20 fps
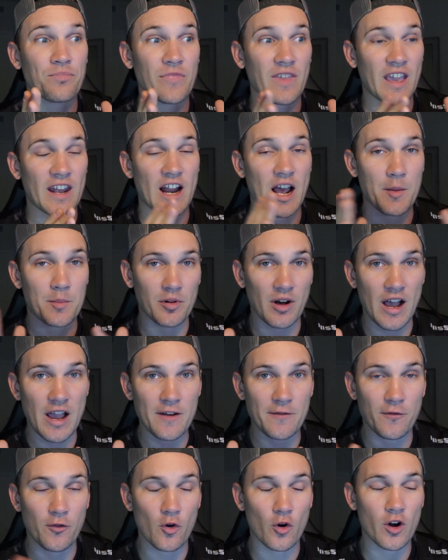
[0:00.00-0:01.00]
and I
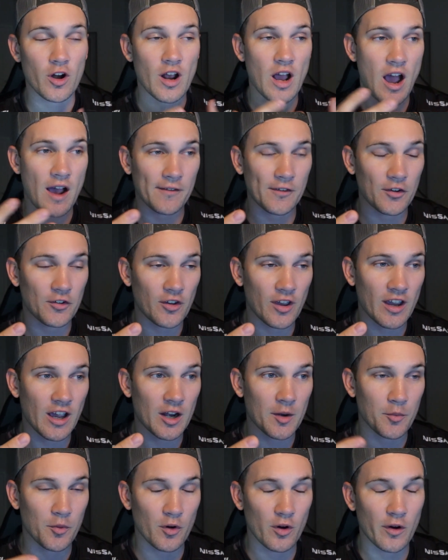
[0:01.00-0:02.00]
applied for it. Obviously I
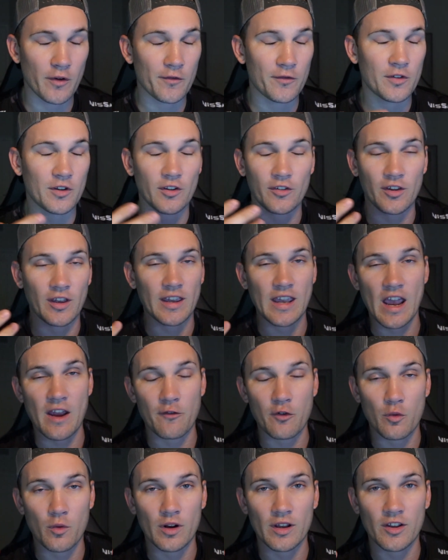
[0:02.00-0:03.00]
got approved because
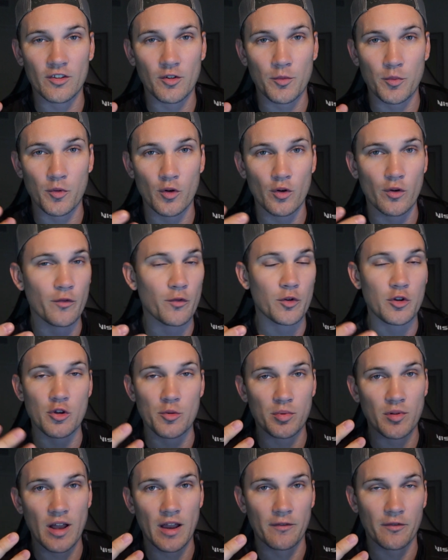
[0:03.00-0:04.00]
everyone gets approved when you apply